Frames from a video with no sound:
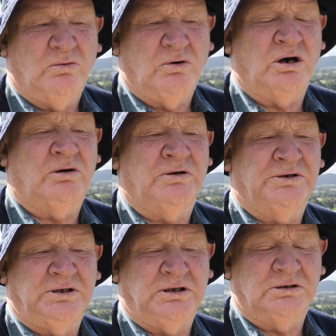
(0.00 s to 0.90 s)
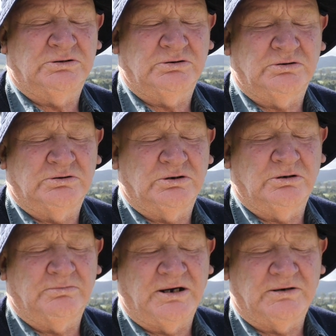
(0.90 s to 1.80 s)
I went down to
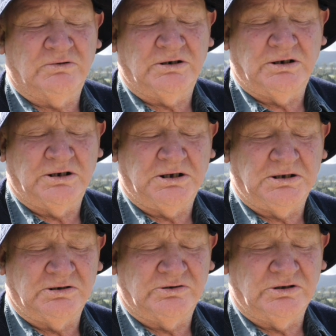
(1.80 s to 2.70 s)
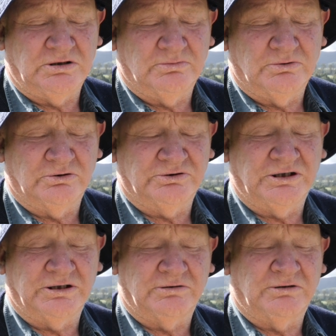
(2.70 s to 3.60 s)
Tonnabuck one day to see the boys
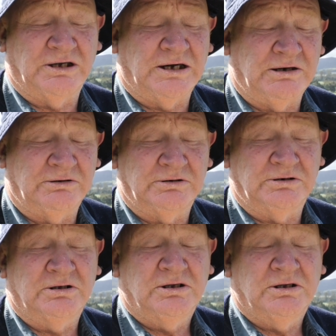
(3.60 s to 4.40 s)
how they were going, and